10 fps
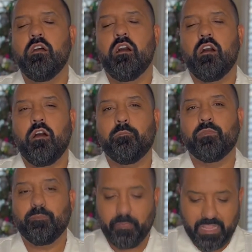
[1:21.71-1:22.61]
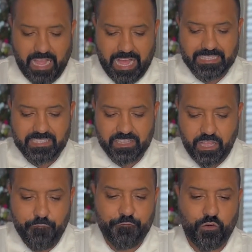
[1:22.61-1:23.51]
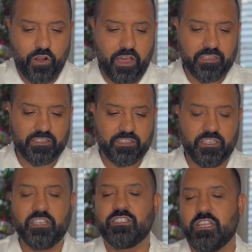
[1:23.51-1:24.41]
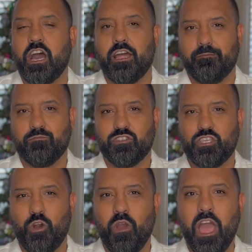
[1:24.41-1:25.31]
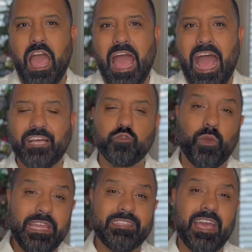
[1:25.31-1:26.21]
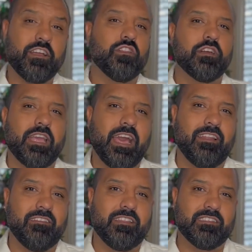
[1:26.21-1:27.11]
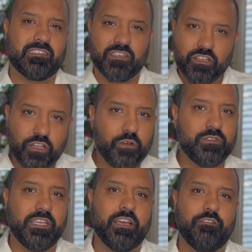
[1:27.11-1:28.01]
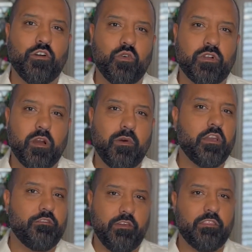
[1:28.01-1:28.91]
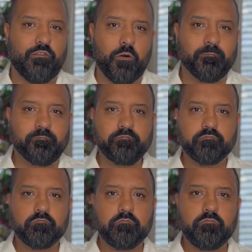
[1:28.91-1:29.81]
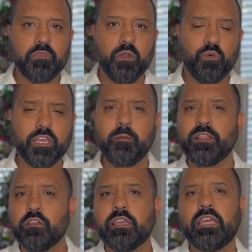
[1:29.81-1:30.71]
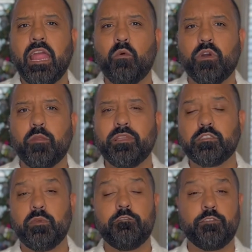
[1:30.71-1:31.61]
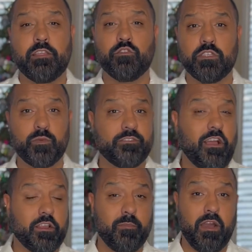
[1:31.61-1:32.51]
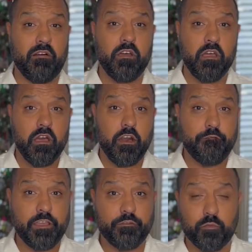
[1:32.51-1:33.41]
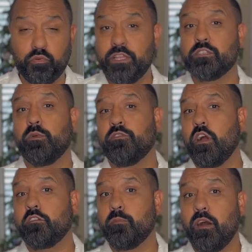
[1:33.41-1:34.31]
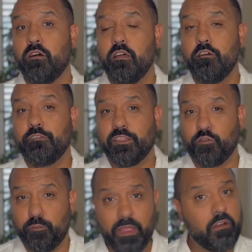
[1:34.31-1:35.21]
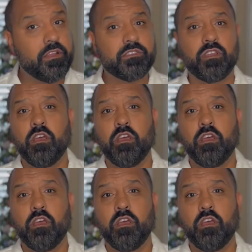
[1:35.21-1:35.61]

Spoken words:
God's love for us does not. So as we take a look at this closing of O Come All Ye Faithful, we're going to be looking at what it means to be faithfulness. We've talked about a faithful priest. We've talked about faithful parents.